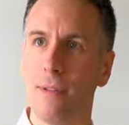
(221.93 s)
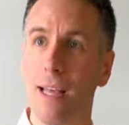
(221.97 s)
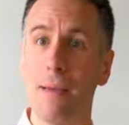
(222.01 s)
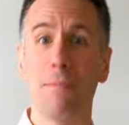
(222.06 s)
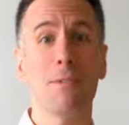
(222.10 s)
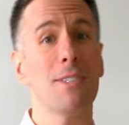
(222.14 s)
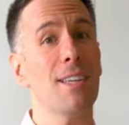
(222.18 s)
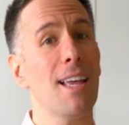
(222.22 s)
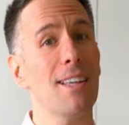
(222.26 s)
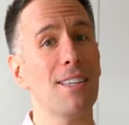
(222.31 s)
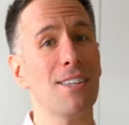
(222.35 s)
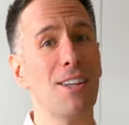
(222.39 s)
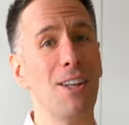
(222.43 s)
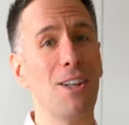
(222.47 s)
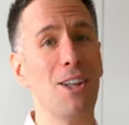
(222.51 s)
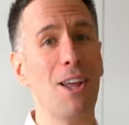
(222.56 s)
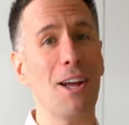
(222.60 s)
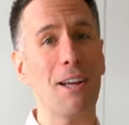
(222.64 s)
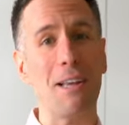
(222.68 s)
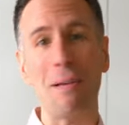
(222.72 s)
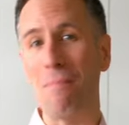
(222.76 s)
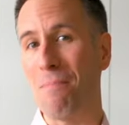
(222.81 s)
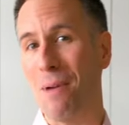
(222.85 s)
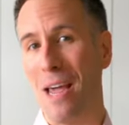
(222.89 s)
That's, that's a
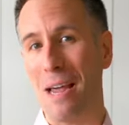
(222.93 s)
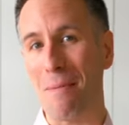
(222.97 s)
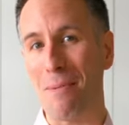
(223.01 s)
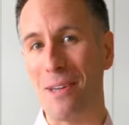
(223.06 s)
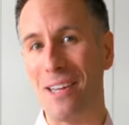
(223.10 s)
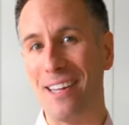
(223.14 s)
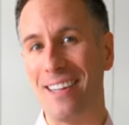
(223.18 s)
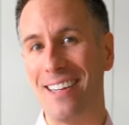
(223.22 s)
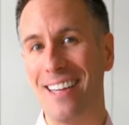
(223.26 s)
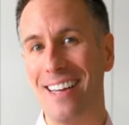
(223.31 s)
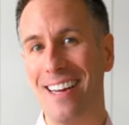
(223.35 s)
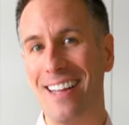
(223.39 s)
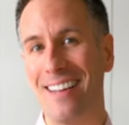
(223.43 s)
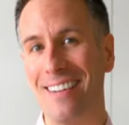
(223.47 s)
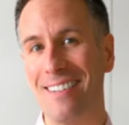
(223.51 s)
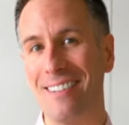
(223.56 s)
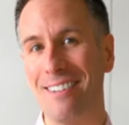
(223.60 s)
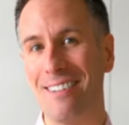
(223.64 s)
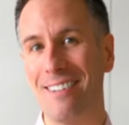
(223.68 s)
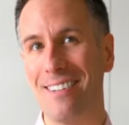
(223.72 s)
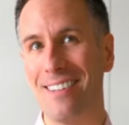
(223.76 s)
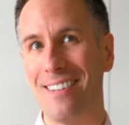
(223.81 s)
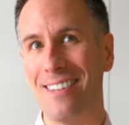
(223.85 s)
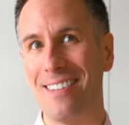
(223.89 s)
lucky baby getting
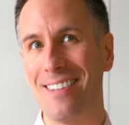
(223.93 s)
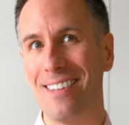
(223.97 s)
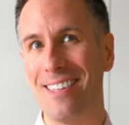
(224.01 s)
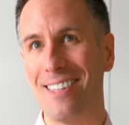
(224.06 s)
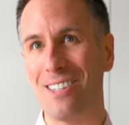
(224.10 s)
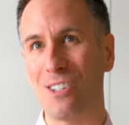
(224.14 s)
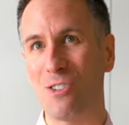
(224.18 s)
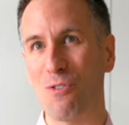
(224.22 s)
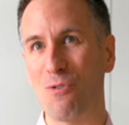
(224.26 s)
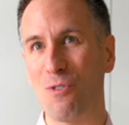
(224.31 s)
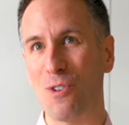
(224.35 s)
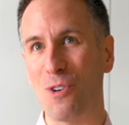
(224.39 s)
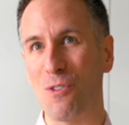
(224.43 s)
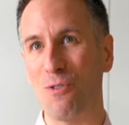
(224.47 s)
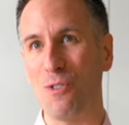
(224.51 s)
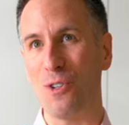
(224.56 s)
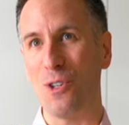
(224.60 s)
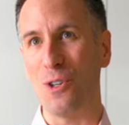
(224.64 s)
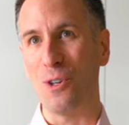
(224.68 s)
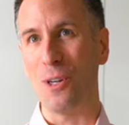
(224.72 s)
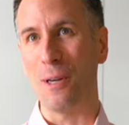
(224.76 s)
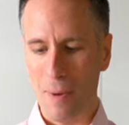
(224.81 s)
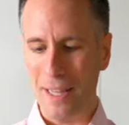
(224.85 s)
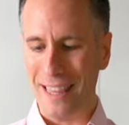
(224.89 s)
this for
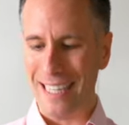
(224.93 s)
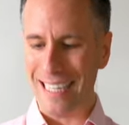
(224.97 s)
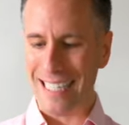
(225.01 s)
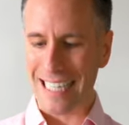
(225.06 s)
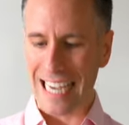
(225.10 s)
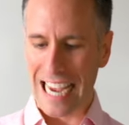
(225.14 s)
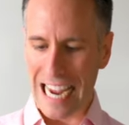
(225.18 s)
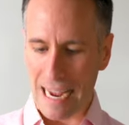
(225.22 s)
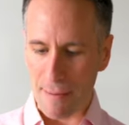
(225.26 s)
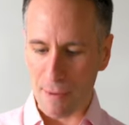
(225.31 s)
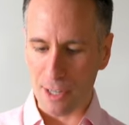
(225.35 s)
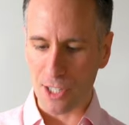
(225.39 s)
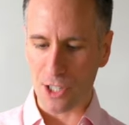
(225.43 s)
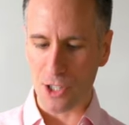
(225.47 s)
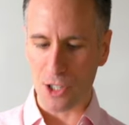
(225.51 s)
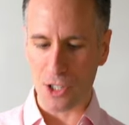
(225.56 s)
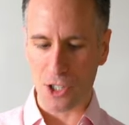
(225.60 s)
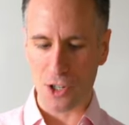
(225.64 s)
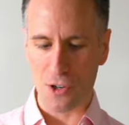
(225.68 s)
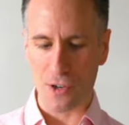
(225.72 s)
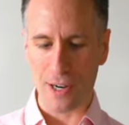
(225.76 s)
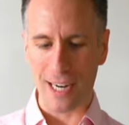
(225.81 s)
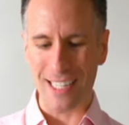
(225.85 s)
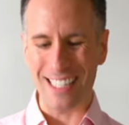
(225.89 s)
food. But the tamis
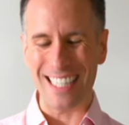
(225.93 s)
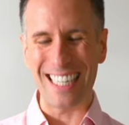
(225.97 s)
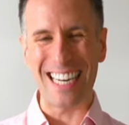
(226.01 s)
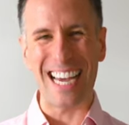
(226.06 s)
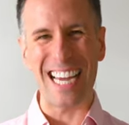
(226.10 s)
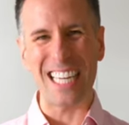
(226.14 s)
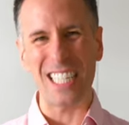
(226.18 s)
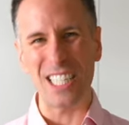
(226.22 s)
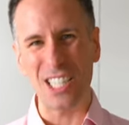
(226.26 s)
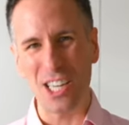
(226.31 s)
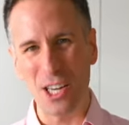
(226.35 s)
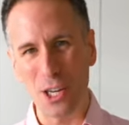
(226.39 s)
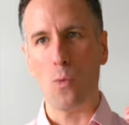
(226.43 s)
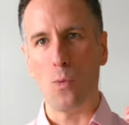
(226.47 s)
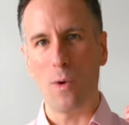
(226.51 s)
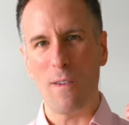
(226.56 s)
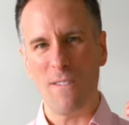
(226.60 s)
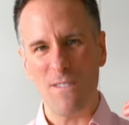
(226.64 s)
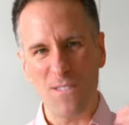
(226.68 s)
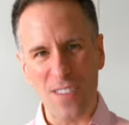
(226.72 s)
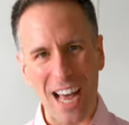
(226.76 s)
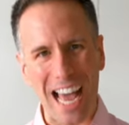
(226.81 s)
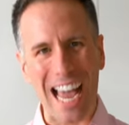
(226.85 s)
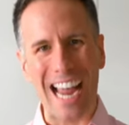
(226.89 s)
just creates a nice
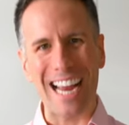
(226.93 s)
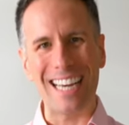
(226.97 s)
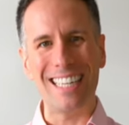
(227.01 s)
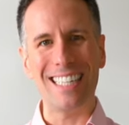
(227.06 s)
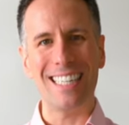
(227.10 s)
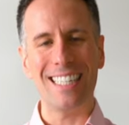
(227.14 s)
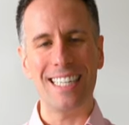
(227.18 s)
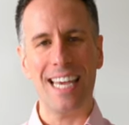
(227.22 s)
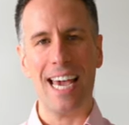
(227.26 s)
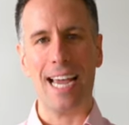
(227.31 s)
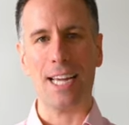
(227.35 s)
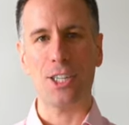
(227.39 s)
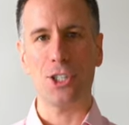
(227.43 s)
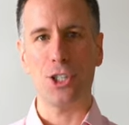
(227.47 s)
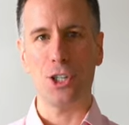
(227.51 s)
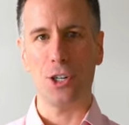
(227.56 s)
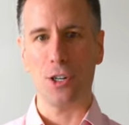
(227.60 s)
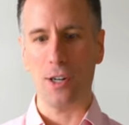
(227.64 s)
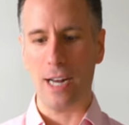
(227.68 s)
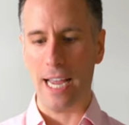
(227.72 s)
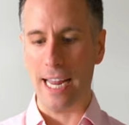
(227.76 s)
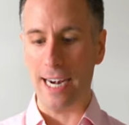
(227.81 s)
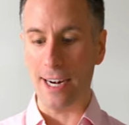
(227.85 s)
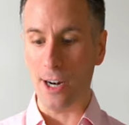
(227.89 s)
refined
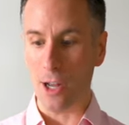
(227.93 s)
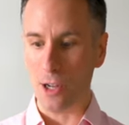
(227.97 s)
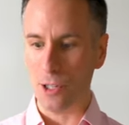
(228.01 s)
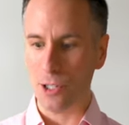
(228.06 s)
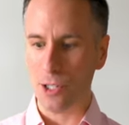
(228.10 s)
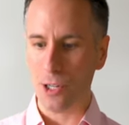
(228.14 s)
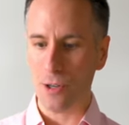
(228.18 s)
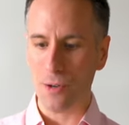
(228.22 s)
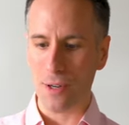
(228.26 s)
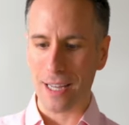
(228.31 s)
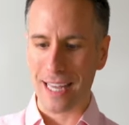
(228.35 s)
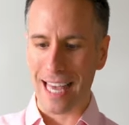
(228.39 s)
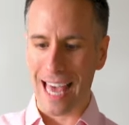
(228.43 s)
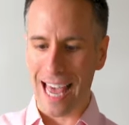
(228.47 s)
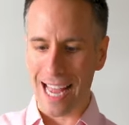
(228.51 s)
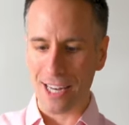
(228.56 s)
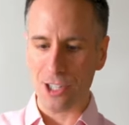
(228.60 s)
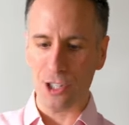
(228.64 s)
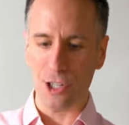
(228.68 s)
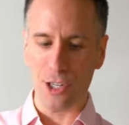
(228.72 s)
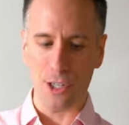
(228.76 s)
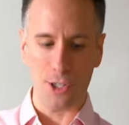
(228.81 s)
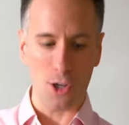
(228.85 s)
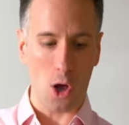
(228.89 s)
texture and it also
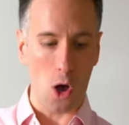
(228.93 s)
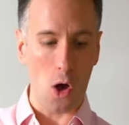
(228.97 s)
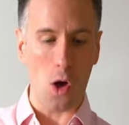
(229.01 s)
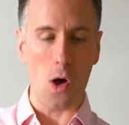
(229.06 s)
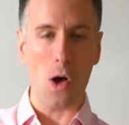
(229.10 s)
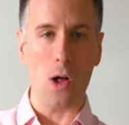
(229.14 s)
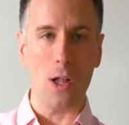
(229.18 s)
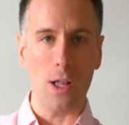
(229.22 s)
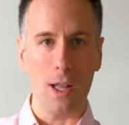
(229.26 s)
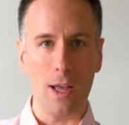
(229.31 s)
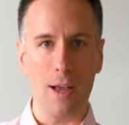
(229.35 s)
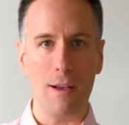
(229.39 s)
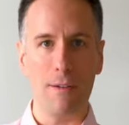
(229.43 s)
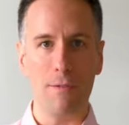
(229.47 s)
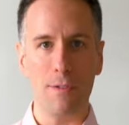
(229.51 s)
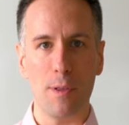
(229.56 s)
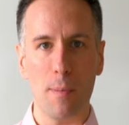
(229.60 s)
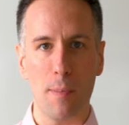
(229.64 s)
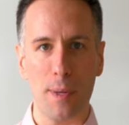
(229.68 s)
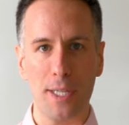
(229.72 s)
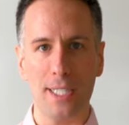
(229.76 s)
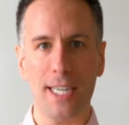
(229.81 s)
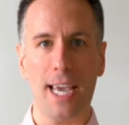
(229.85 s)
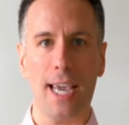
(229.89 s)
catches all of the
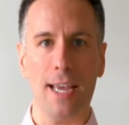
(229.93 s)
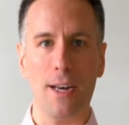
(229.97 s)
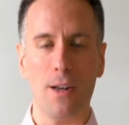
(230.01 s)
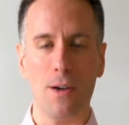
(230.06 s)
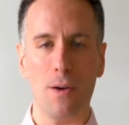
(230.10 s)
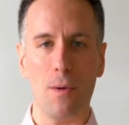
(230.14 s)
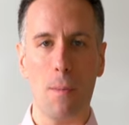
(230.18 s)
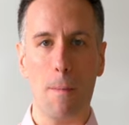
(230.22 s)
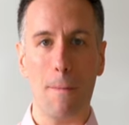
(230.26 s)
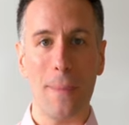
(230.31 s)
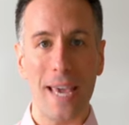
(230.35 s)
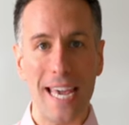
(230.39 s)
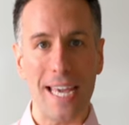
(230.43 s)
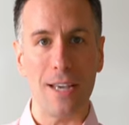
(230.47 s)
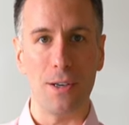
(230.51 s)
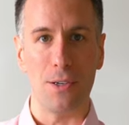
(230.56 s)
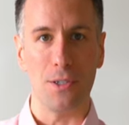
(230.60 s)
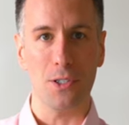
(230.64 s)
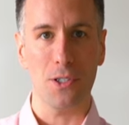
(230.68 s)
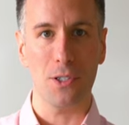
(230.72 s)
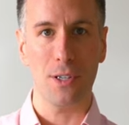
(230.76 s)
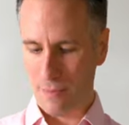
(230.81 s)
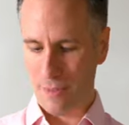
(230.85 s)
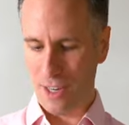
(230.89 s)
potato
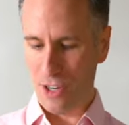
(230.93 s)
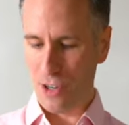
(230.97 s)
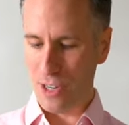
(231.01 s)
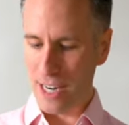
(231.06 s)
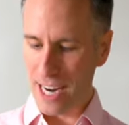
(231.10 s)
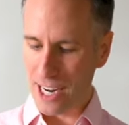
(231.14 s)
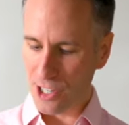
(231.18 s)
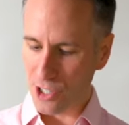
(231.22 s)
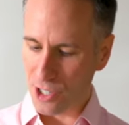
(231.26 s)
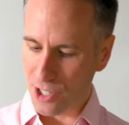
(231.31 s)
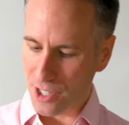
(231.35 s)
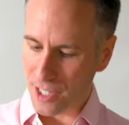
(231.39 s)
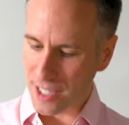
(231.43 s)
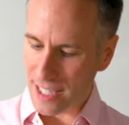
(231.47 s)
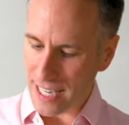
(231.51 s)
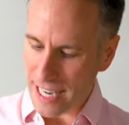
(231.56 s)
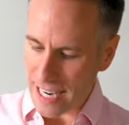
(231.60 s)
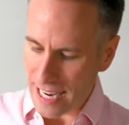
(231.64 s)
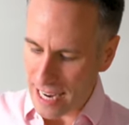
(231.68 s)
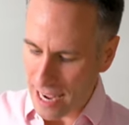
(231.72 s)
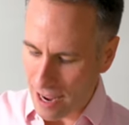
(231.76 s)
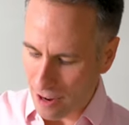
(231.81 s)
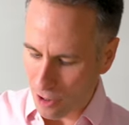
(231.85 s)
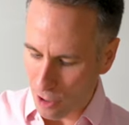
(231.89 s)
peels. You can actually
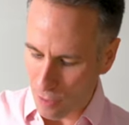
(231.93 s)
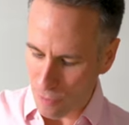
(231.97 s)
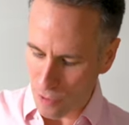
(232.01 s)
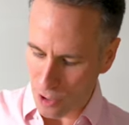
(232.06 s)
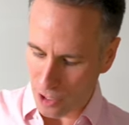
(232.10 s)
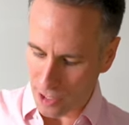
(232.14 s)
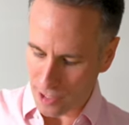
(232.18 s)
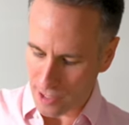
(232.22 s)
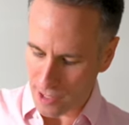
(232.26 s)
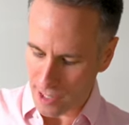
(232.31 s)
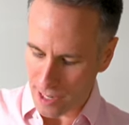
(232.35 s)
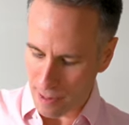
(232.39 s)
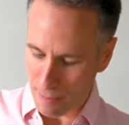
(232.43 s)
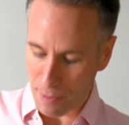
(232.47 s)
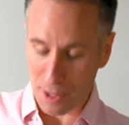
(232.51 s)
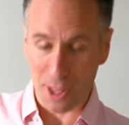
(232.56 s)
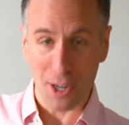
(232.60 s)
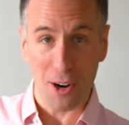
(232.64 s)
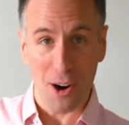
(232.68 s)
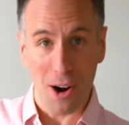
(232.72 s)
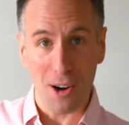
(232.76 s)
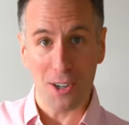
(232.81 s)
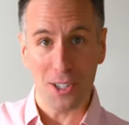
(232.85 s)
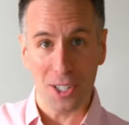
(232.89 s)
see, I don't know if you can see it, but
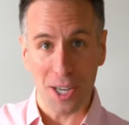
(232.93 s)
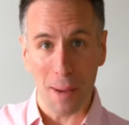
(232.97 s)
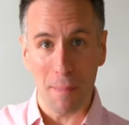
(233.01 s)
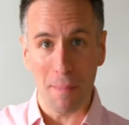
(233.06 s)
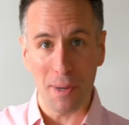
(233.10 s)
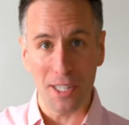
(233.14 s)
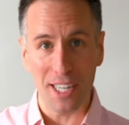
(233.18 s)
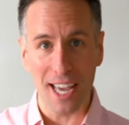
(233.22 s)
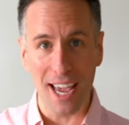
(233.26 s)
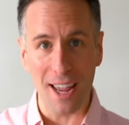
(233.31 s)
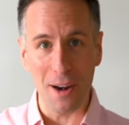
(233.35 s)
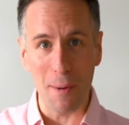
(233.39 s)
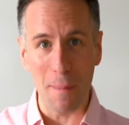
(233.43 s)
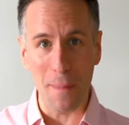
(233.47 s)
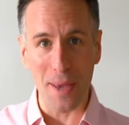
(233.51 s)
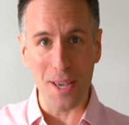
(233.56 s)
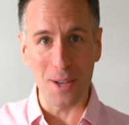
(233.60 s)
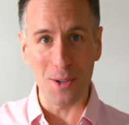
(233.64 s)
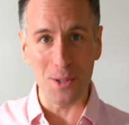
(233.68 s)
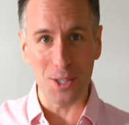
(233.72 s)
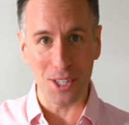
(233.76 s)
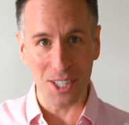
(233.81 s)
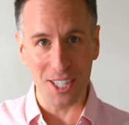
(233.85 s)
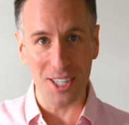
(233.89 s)
there are some potato
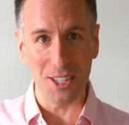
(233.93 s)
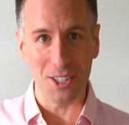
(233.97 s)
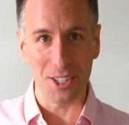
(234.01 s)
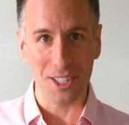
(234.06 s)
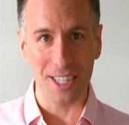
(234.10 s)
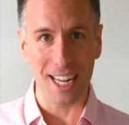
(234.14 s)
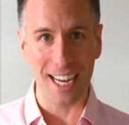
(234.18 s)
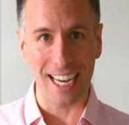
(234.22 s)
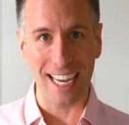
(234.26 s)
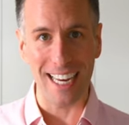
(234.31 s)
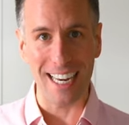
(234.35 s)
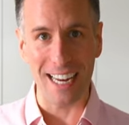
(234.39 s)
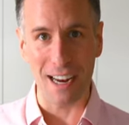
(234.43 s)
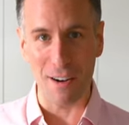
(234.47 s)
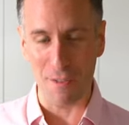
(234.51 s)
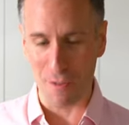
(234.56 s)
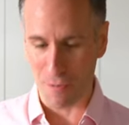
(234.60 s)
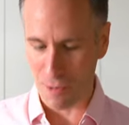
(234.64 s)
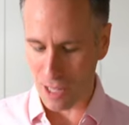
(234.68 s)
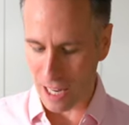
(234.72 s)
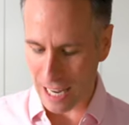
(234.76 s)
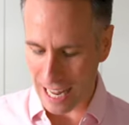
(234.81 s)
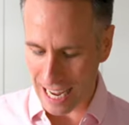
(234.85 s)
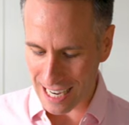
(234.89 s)
peels still stuck in here
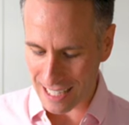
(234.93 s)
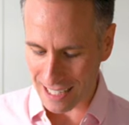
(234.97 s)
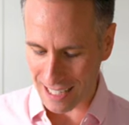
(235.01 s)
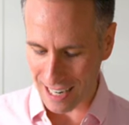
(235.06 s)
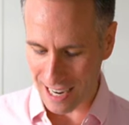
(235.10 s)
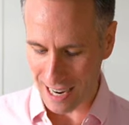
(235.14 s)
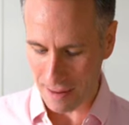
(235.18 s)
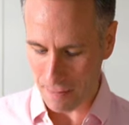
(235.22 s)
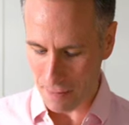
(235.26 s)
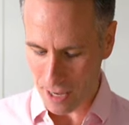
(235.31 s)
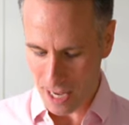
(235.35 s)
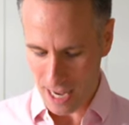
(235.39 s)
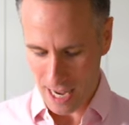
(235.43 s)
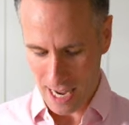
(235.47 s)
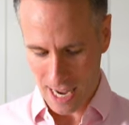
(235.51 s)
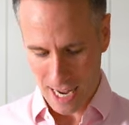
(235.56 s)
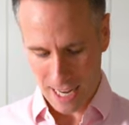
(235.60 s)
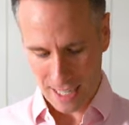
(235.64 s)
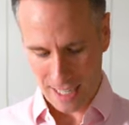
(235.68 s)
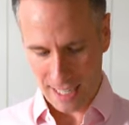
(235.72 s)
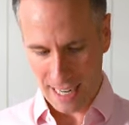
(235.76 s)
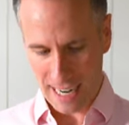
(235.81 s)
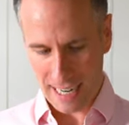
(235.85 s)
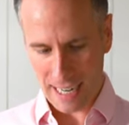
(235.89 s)
from the last time.
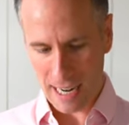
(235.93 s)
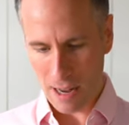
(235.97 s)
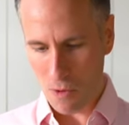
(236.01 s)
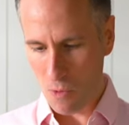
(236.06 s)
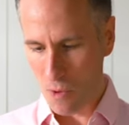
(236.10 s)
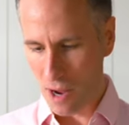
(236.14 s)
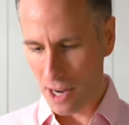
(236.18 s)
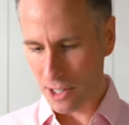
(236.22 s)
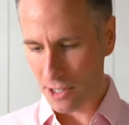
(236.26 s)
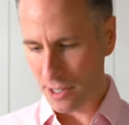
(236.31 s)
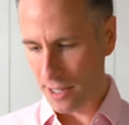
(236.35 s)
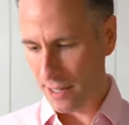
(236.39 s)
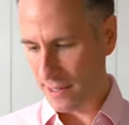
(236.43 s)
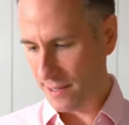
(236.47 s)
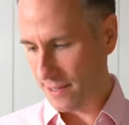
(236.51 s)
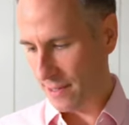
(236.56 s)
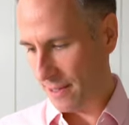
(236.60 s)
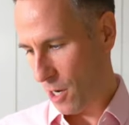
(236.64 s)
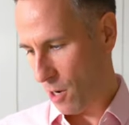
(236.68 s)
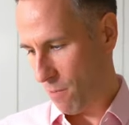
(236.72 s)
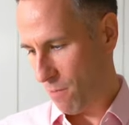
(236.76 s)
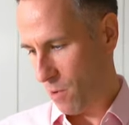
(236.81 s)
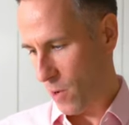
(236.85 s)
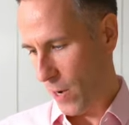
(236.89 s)
Did I not wash this?
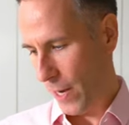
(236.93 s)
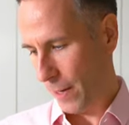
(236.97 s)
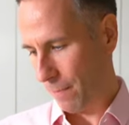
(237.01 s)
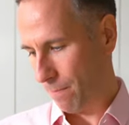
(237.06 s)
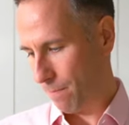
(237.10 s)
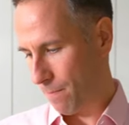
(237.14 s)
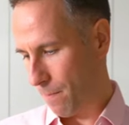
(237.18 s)
Oh boy.